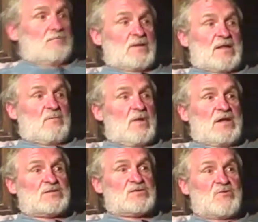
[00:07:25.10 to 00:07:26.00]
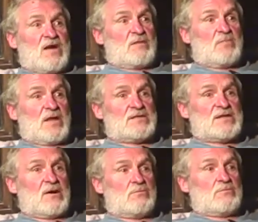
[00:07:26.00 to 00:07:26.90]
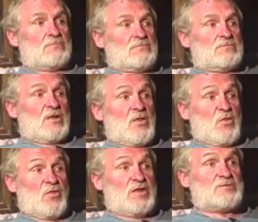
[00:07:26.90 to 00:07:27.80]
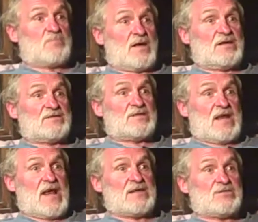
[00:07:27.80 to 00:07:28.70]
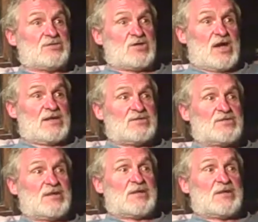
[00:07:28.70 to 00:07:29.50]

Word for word: But they managed to dry the place out, this place that hasn't changed,